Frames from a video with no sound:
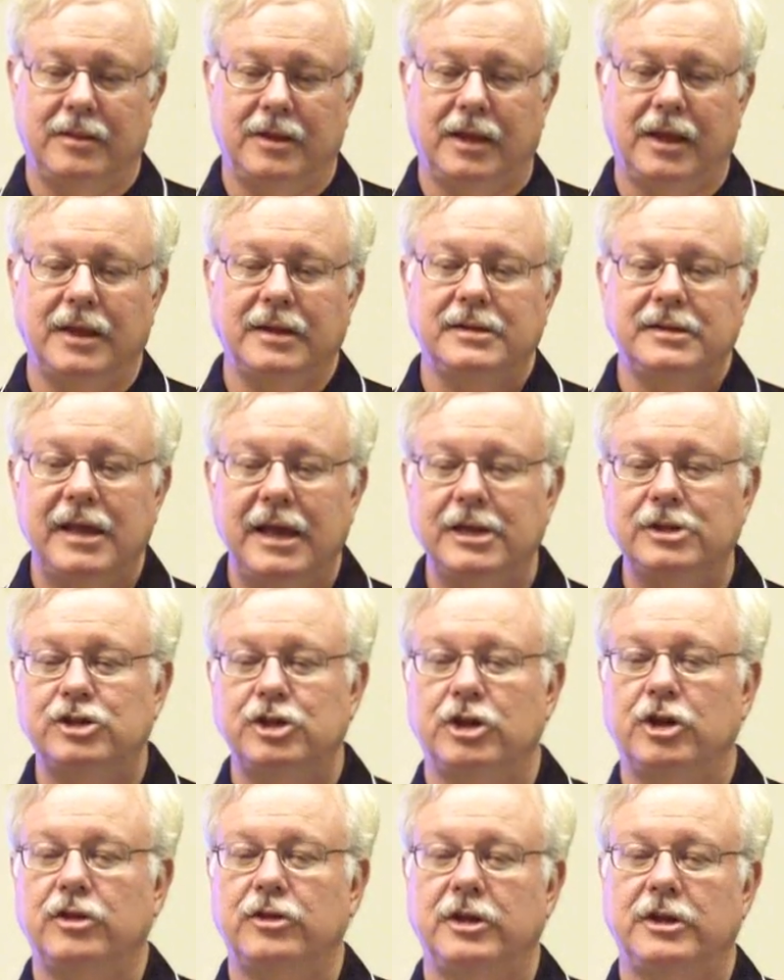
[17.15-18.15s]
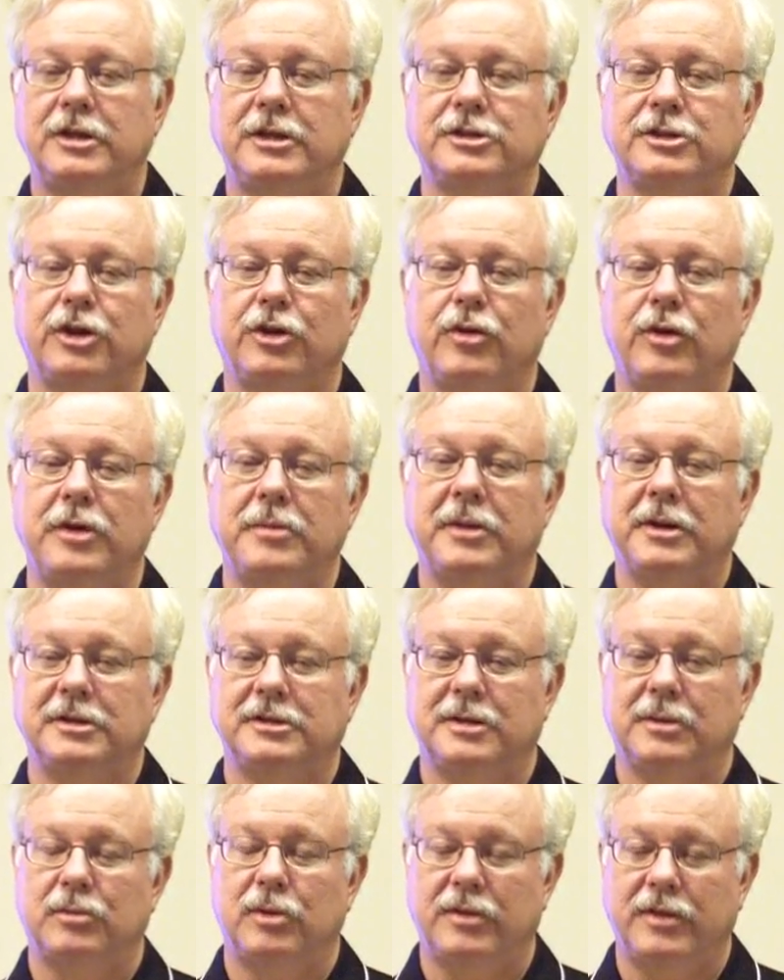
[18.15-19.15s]
contention or the
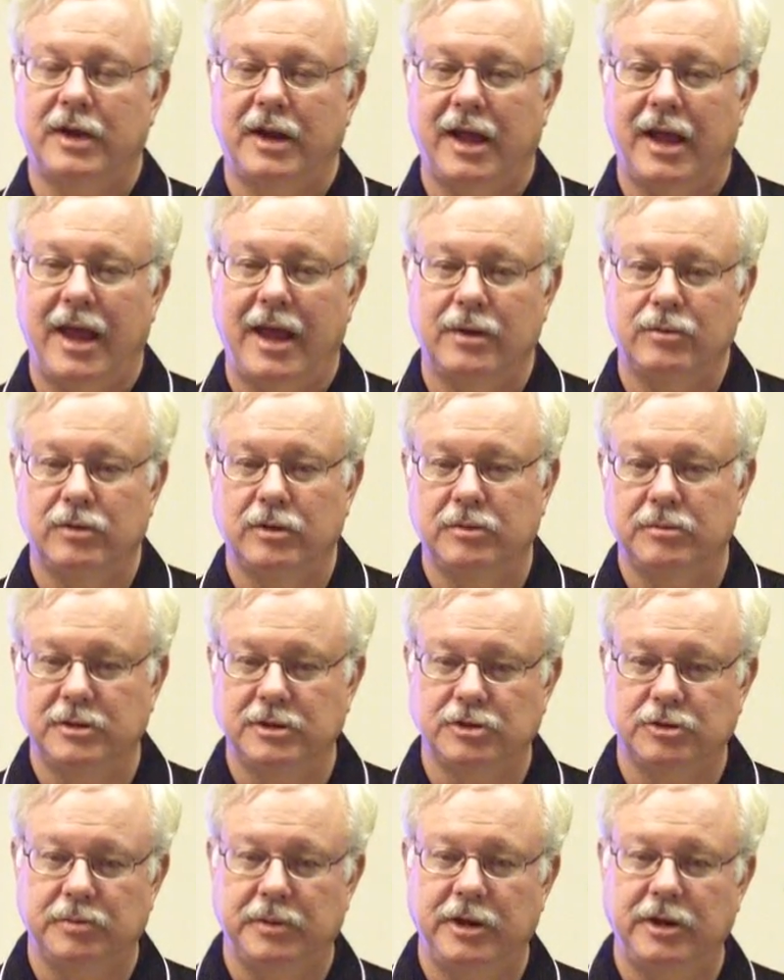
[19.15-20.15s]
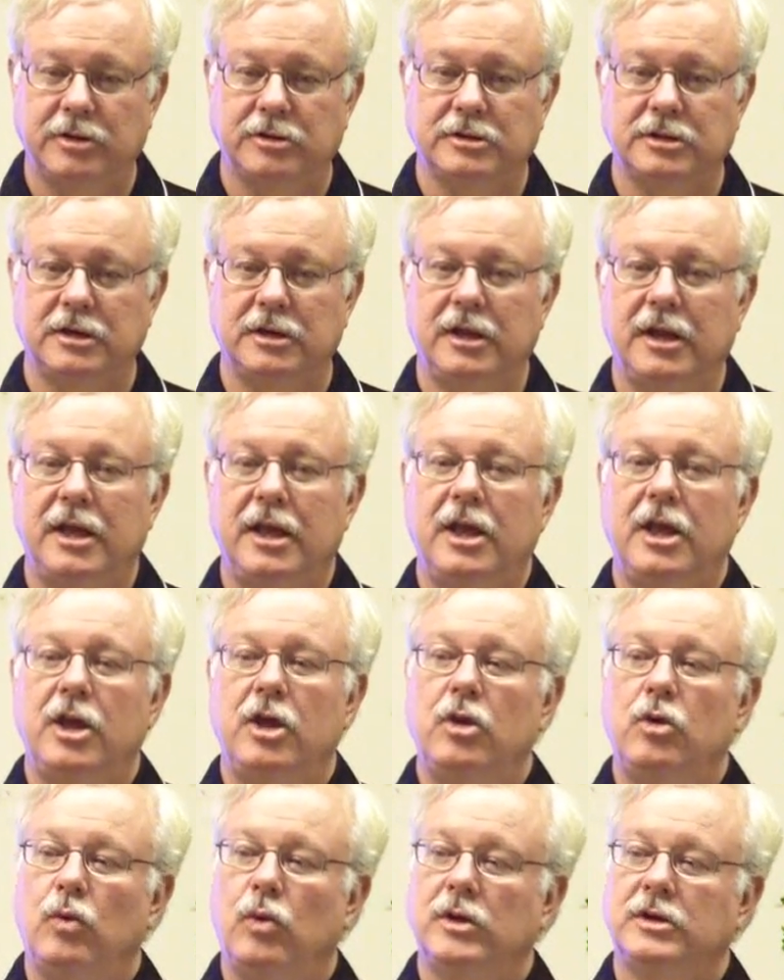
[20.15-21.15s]
disagreement somewhat that I had with Mr. Peterson
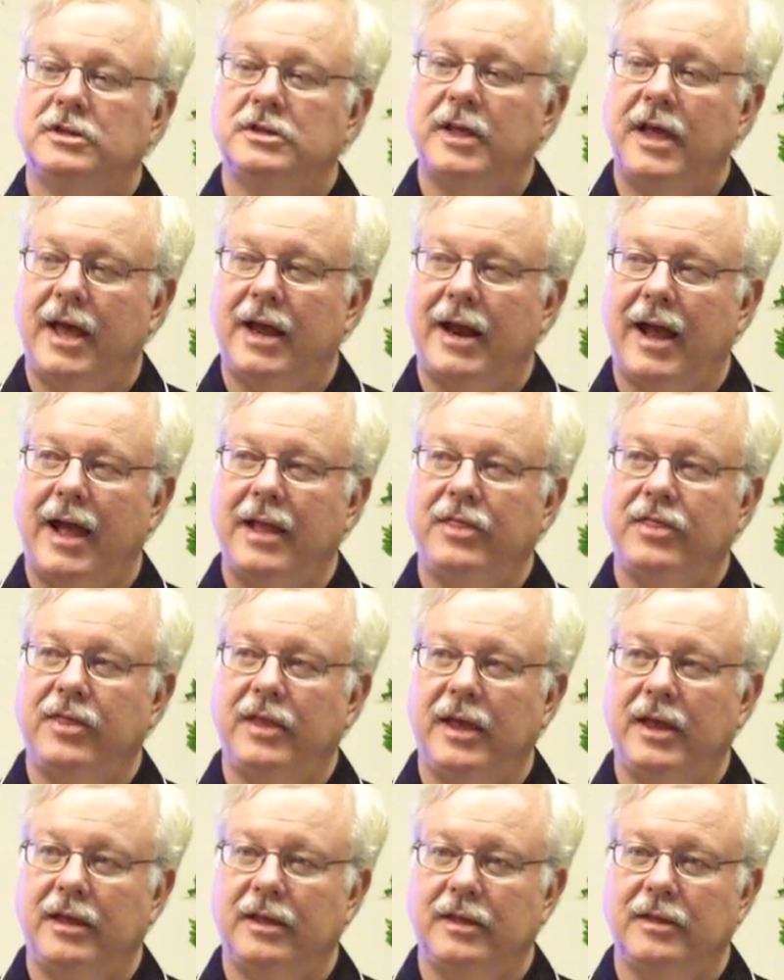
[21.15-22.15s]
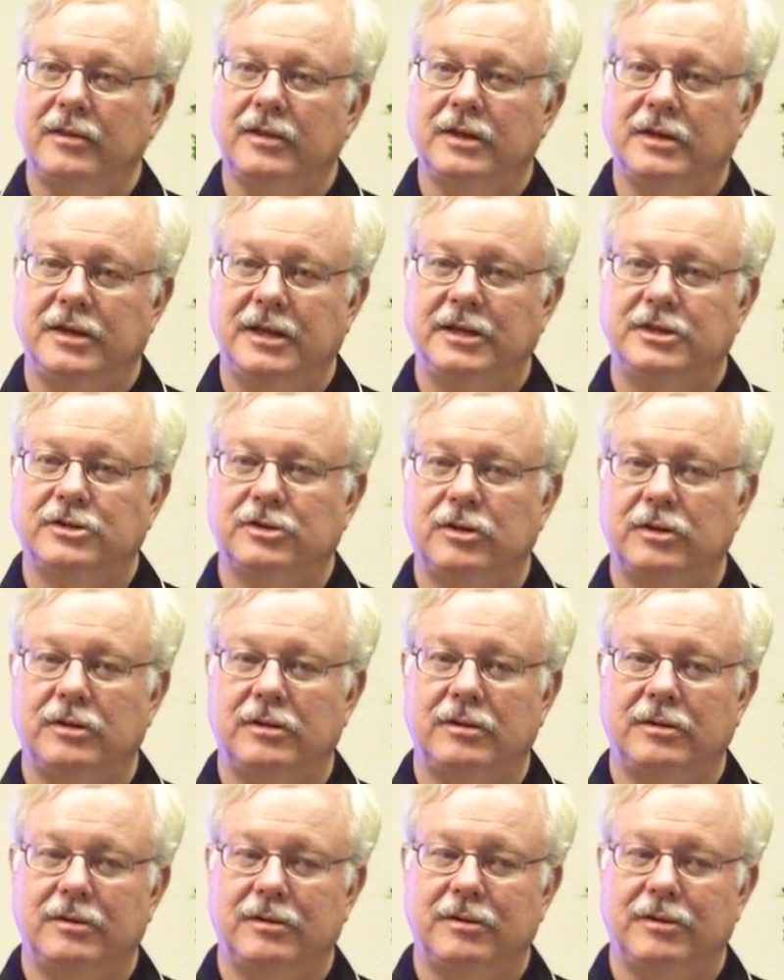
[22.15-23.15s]
was that I think the
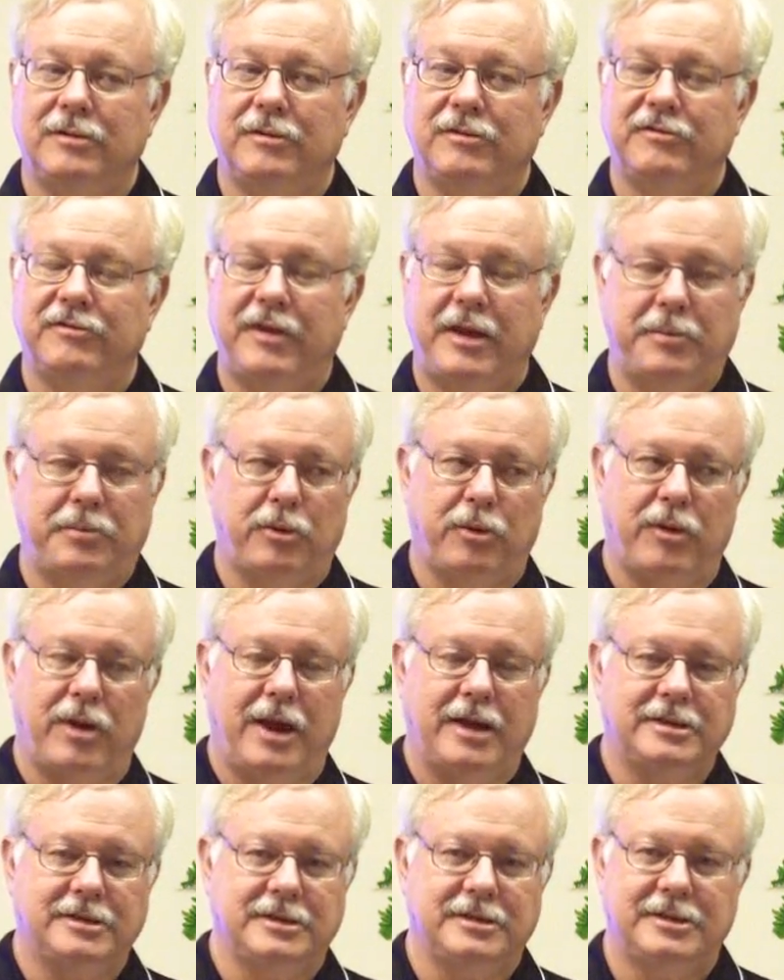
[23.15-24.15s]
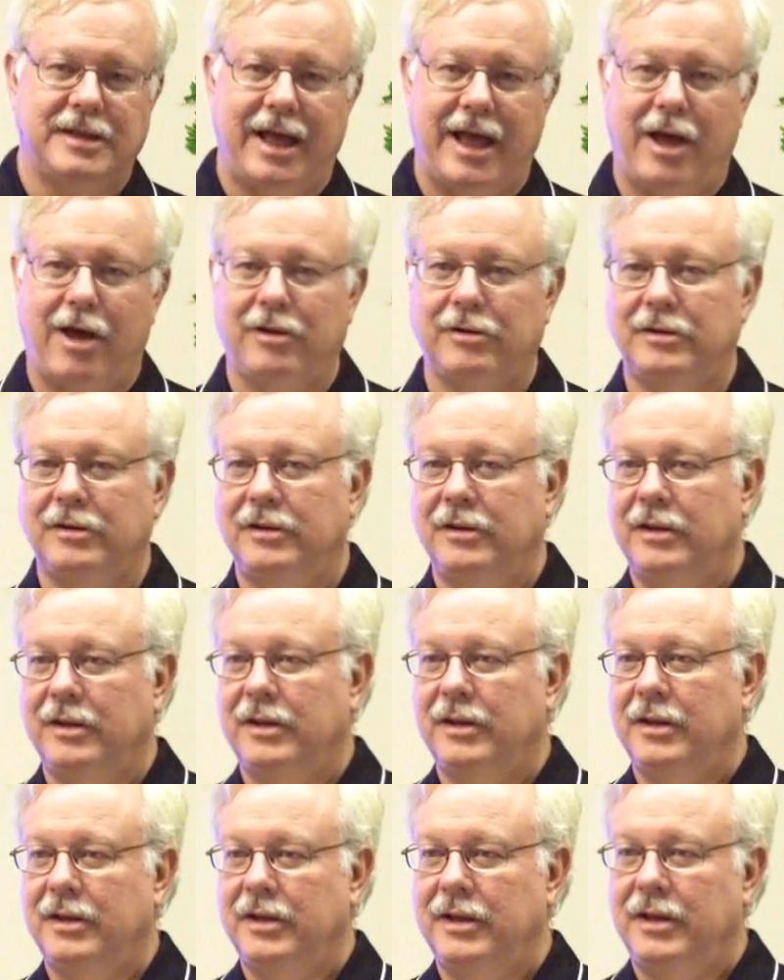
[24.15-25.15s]
diesel vaporizes out,
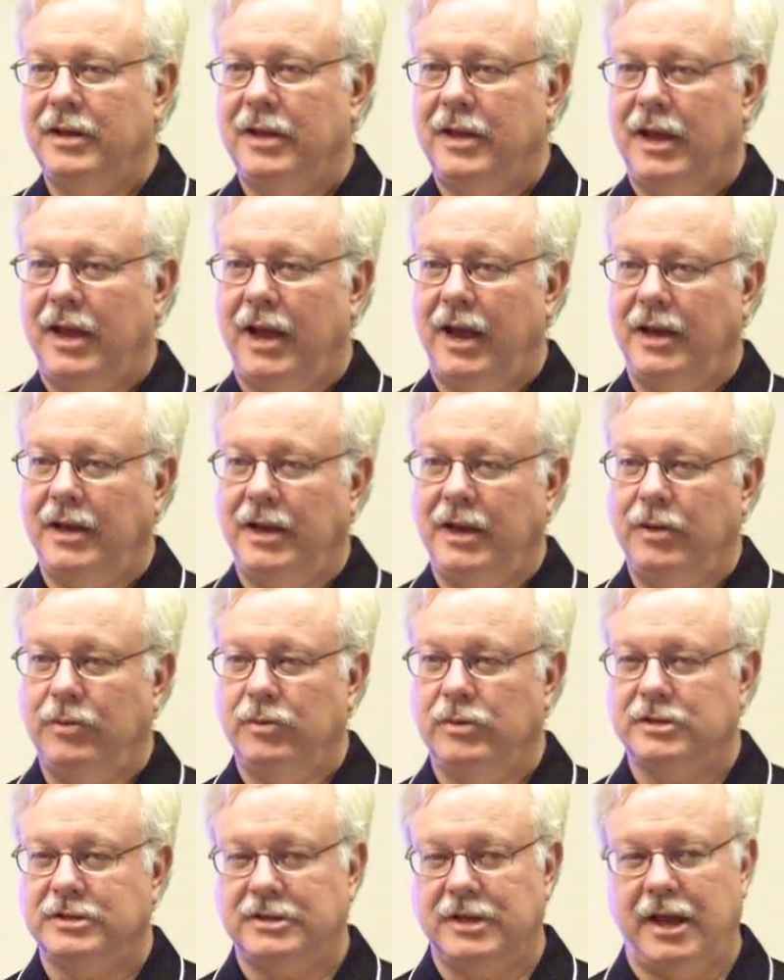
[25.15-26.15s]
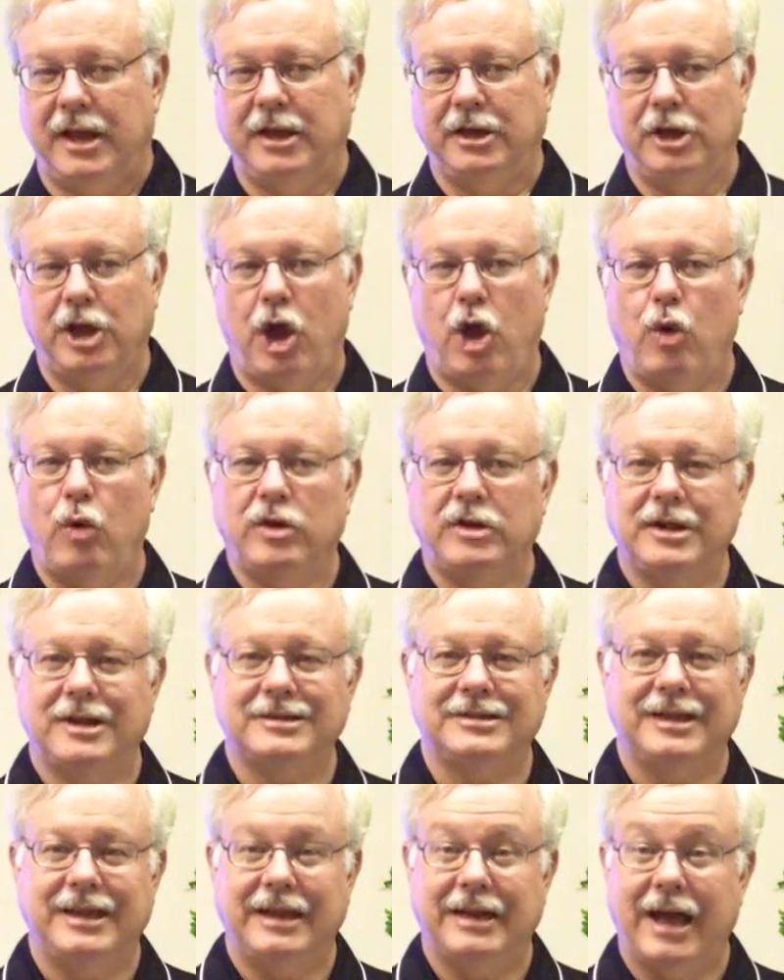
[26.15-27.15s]
and he was saying no, it
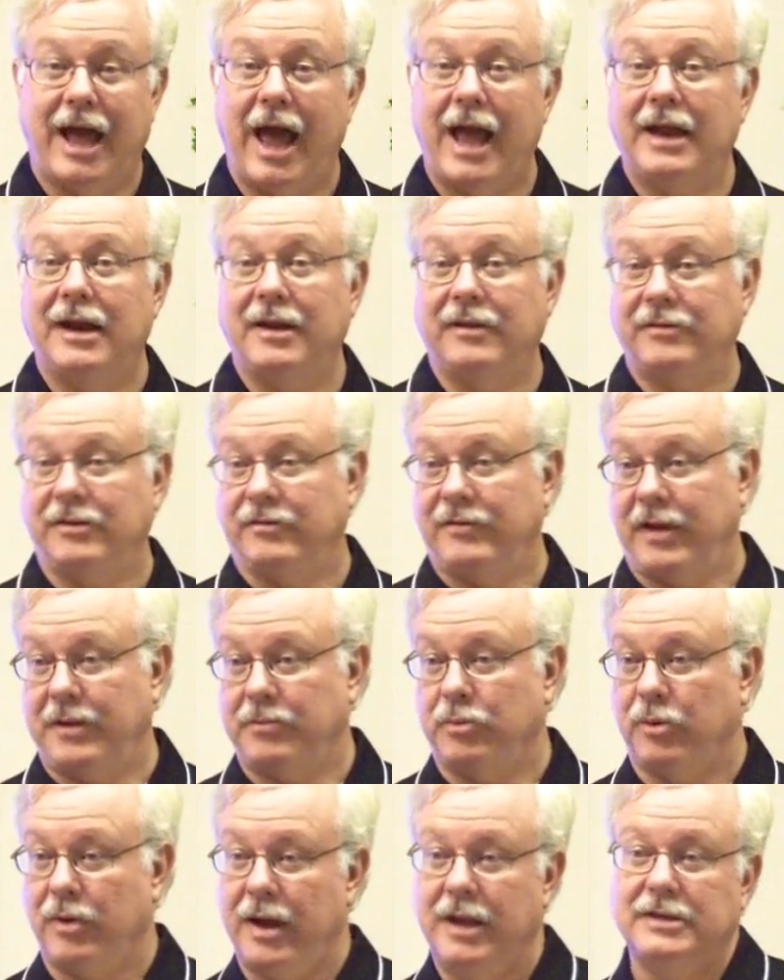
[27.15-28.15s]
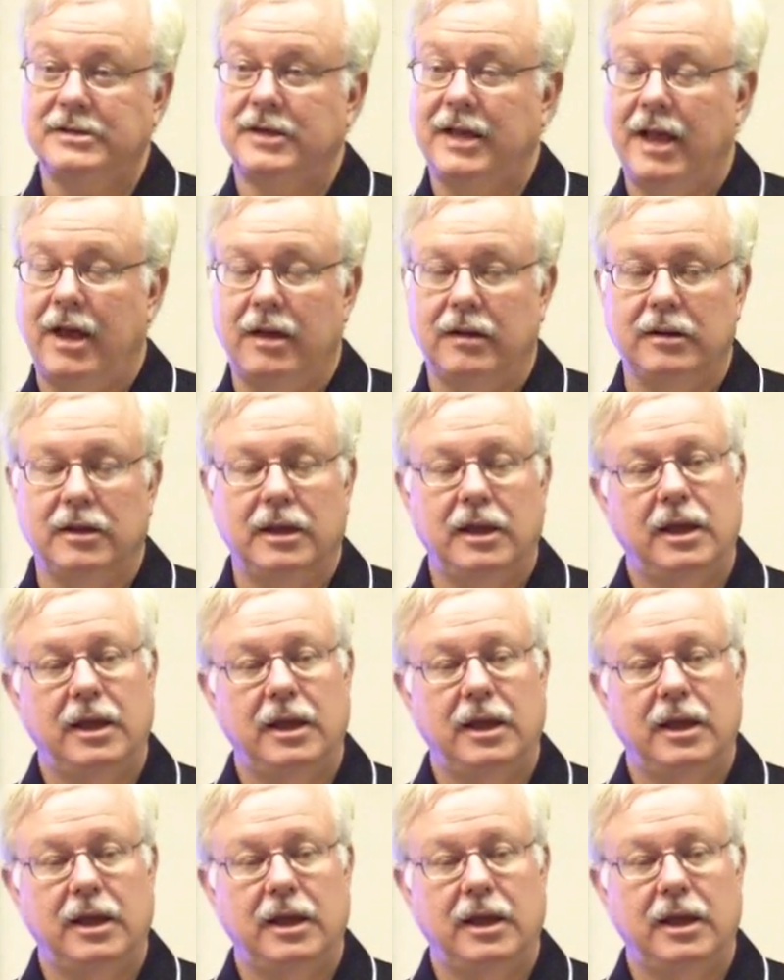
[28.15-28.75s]
doesn't get hot enough to vaporize out.